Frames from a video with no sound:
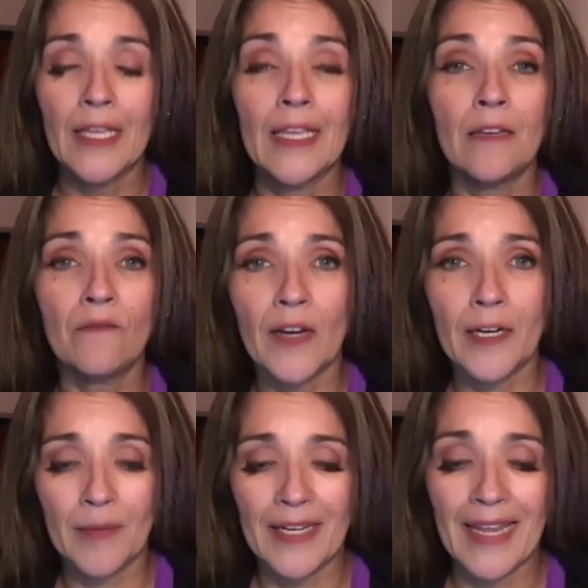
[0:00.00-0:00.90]

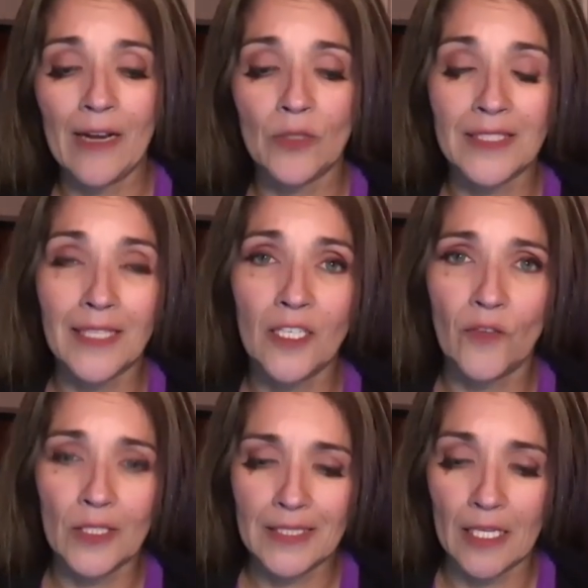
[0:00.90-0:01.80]
environment outside of
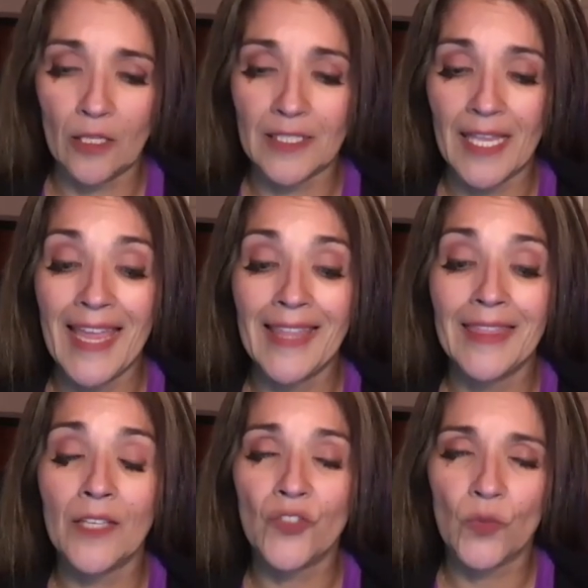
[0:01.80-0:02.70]
our cells and
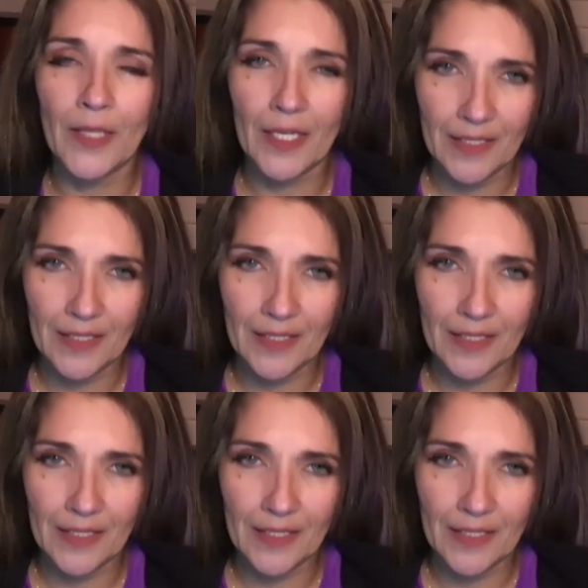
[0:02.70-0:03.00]
thus creating